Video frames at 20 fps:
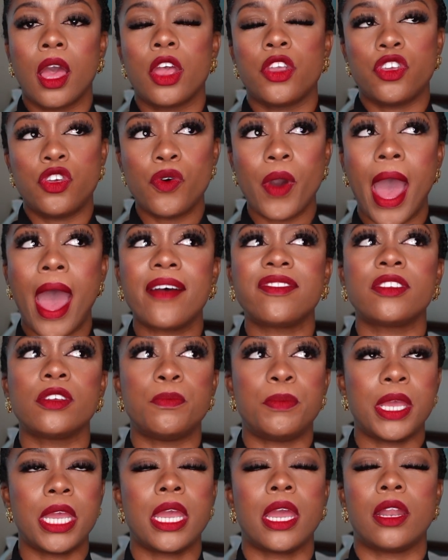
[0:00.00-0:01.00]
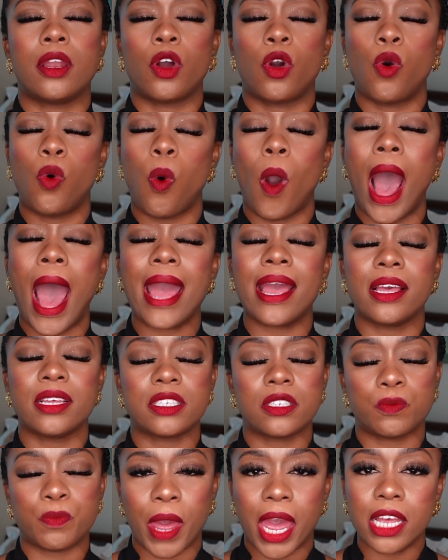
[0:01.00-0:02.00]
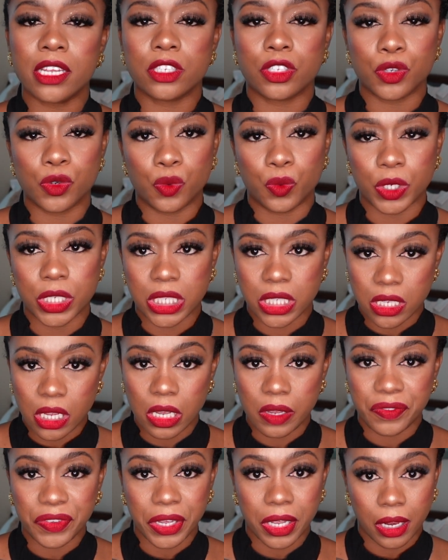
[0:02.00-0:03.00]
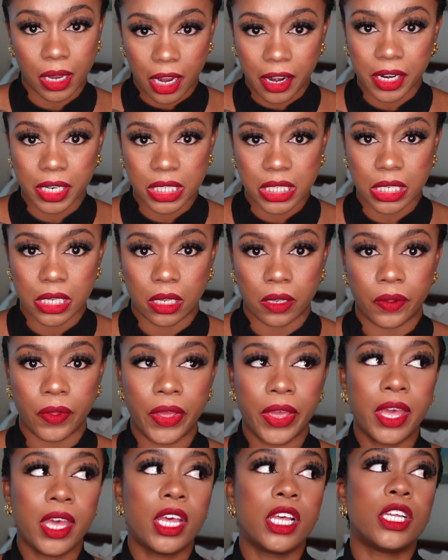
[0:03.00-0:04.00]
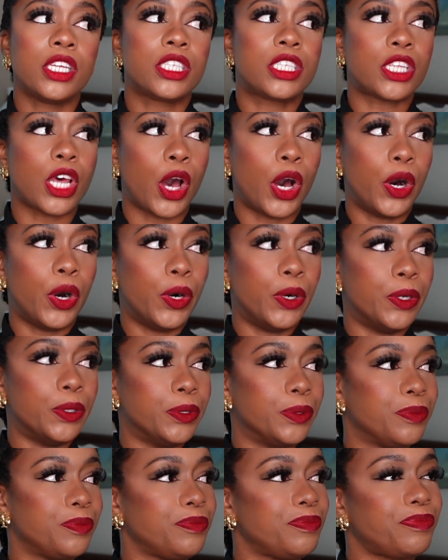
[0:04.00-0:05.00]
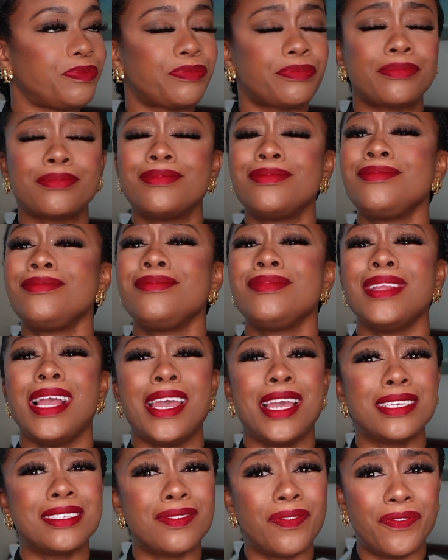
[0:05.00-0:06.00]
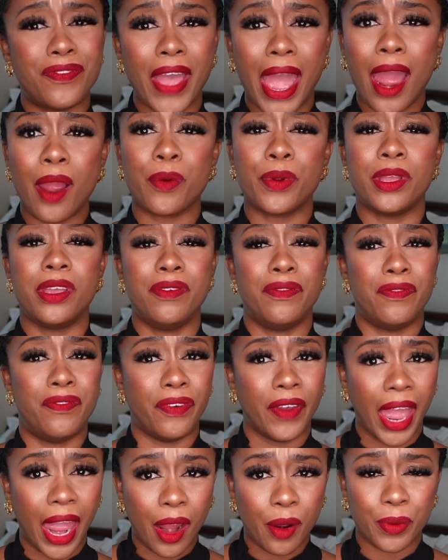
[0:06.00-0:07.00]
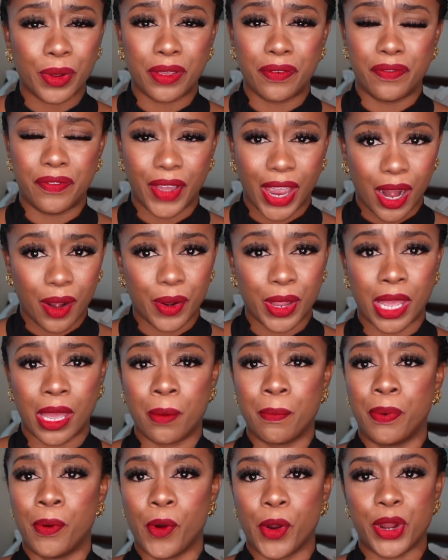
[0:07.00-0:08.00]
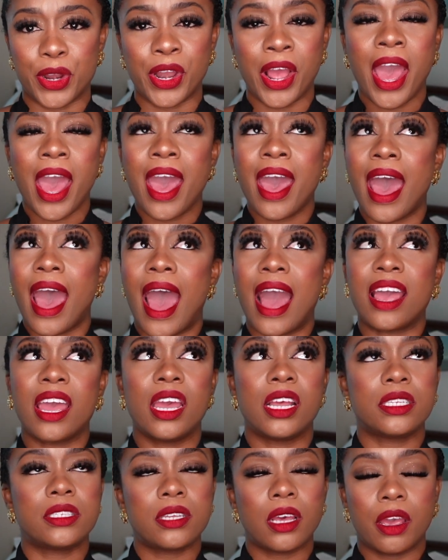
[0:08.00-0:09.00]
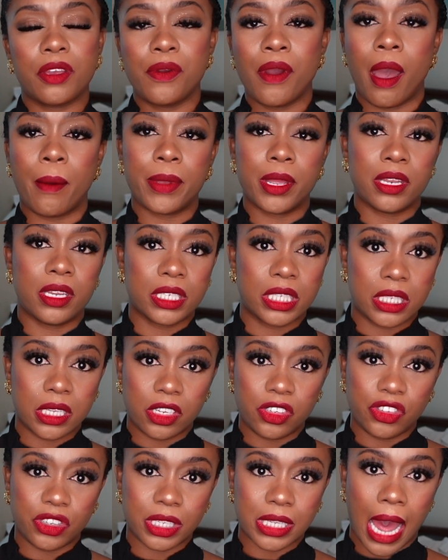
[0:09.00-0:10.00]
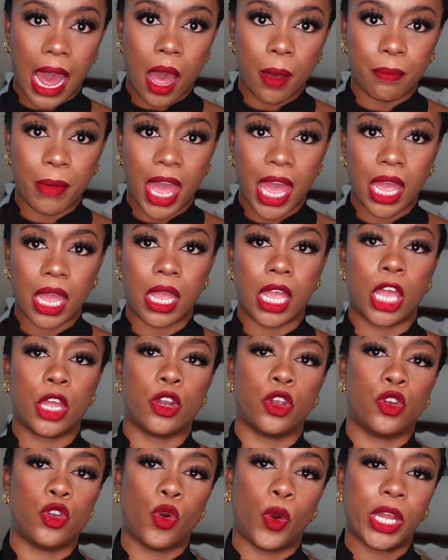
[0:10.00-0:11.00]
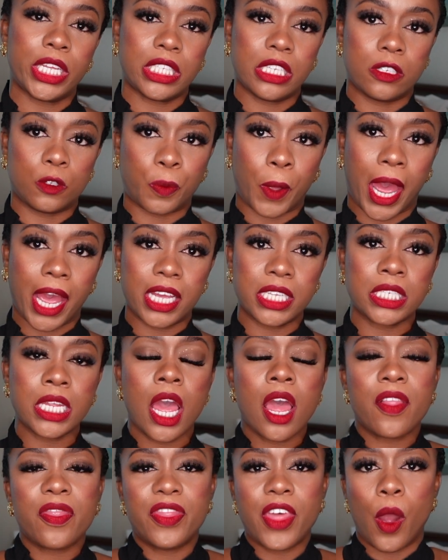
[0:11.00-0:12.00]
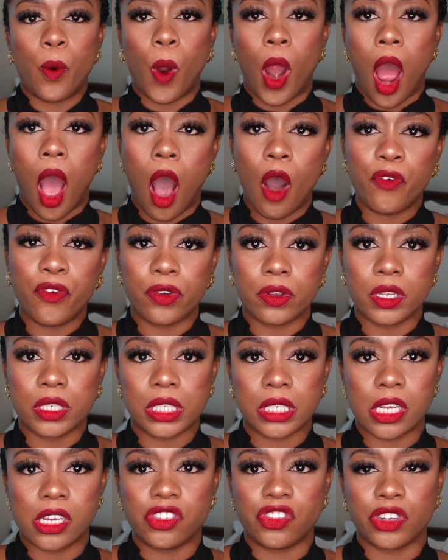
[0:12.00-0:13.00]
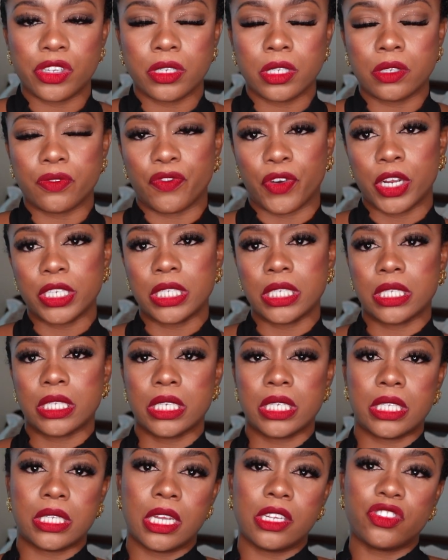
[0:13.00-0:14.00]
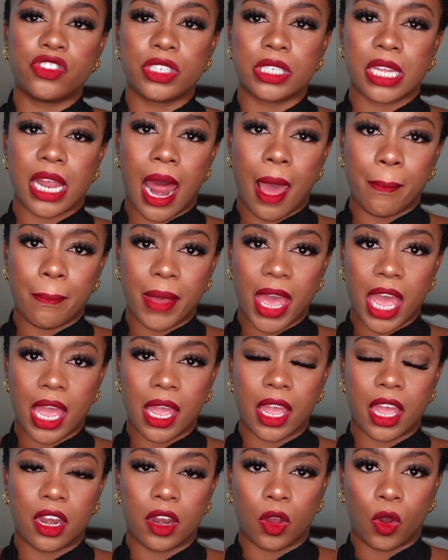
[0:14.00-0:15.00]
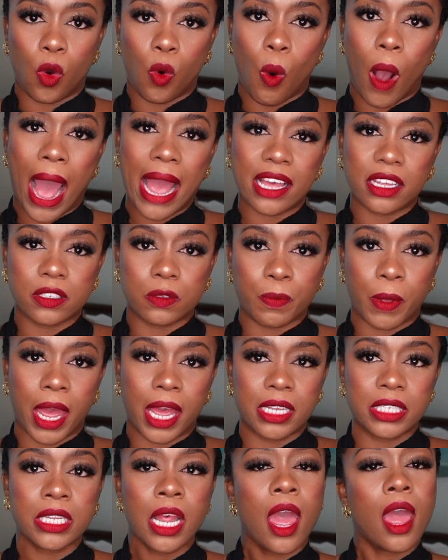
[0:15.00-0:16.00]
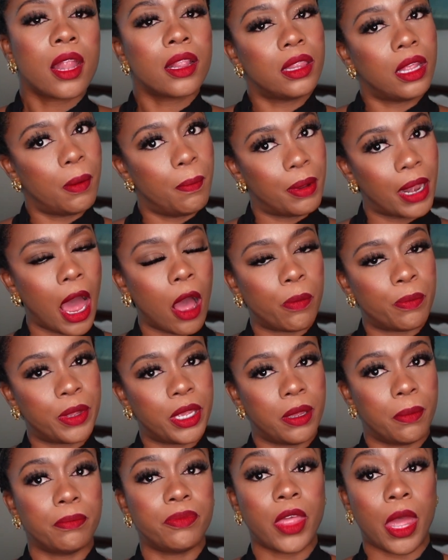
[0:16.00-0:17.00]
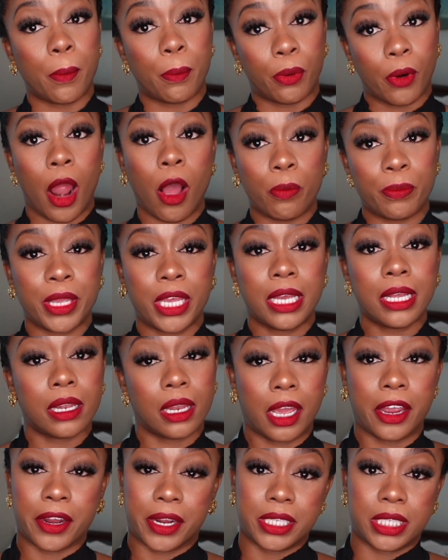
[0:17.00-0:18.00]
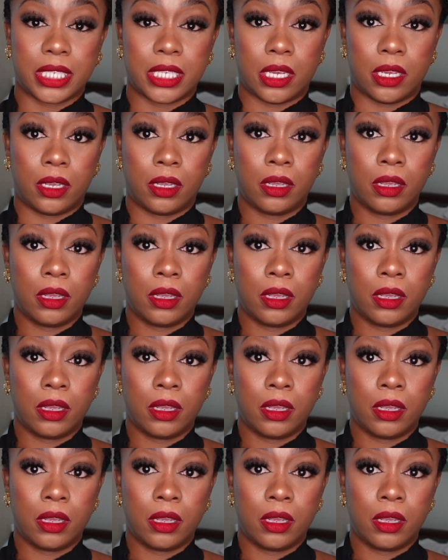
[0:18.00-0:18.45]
You have to be in a quiet space to receive clarity. So it's very, very, very important. I can't tell you how many decisions I made in a noisy space that were awful decisions versus decisions that I made in a quiet space that brought me clarity.